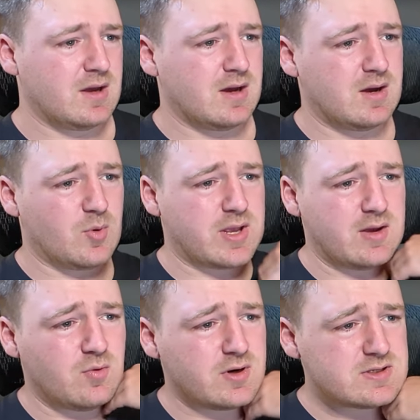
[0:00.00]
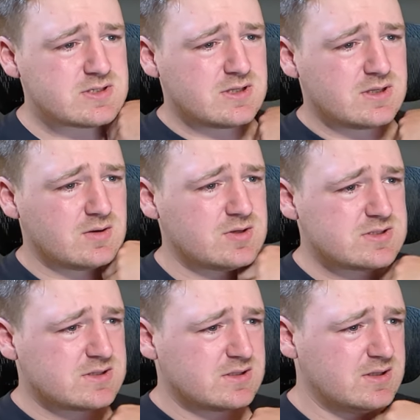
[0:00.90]
Okay, is
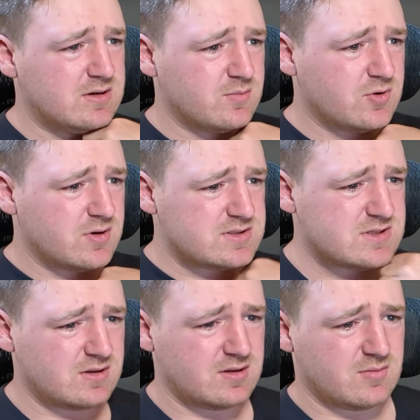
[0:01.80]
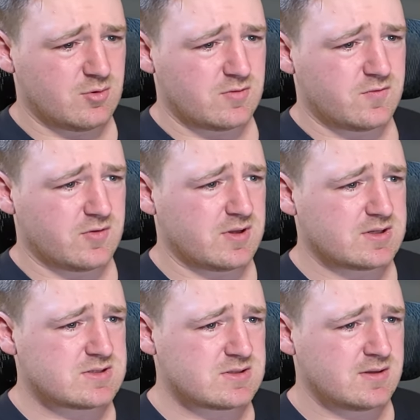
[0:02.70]
that the leaderboard? Let's see the leaderboard for
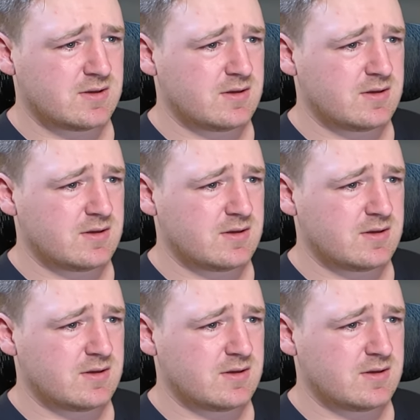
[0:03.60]
this.